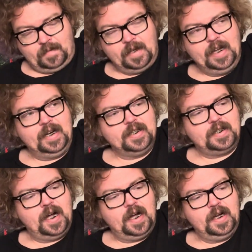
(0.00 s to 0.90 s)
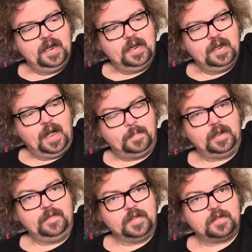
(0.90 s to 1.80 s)
it is, I
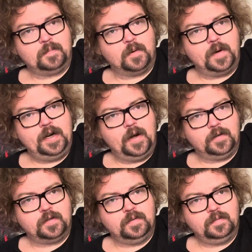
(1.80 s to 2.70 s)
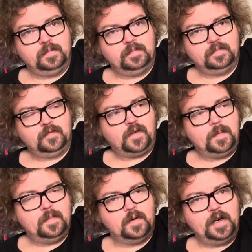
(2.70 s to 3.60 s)
believe it's merino. It's from
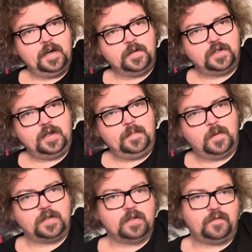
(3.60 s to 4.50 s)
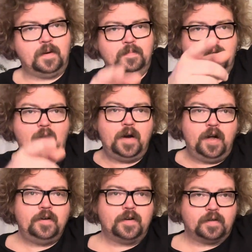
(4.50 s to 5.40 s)
a merino sheep, which is from down
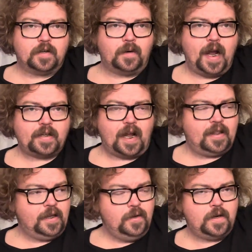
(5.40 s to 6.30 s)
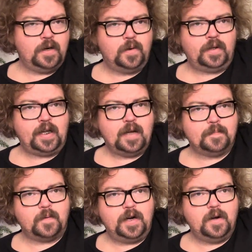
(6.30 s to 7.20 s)
under, correct? I think you can only get
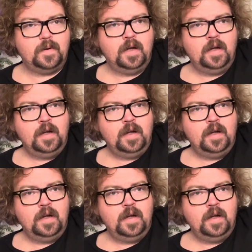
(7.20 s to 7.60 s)
merino,